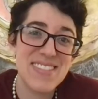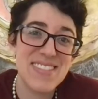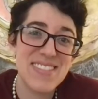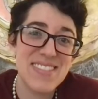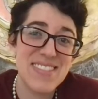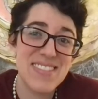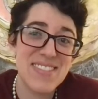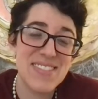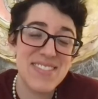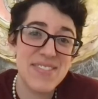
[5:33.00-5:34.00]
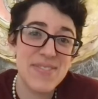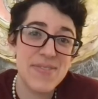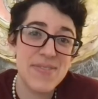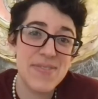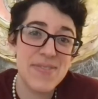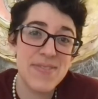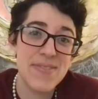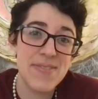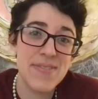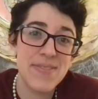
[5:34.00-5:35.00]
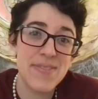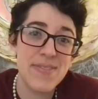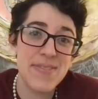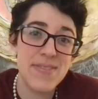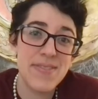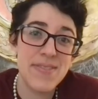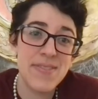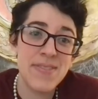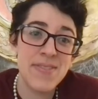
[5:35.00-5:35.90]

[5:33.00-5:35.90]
(not speaking)